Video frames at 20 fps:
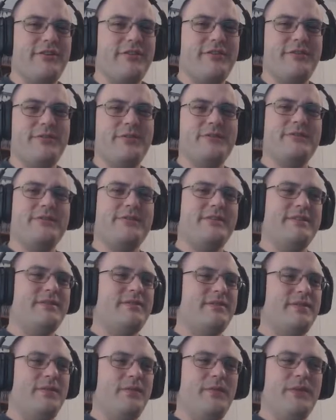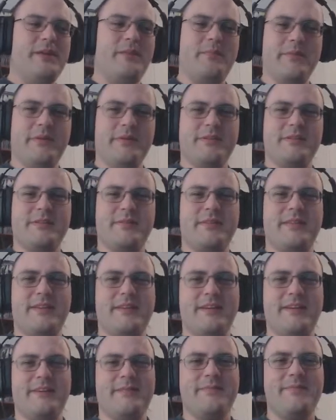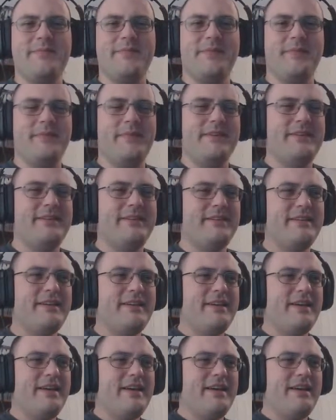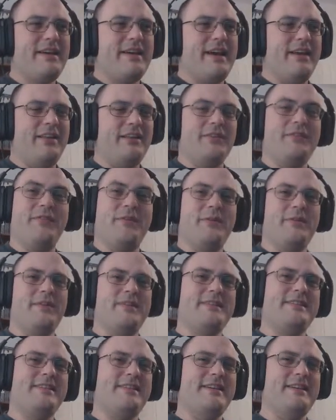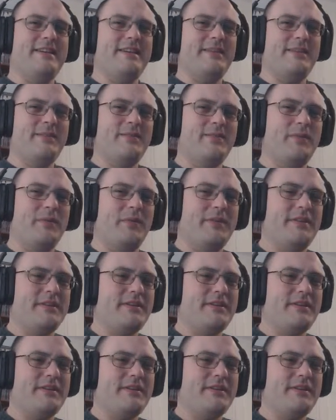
those and we can build something here. I look forward to seeing where this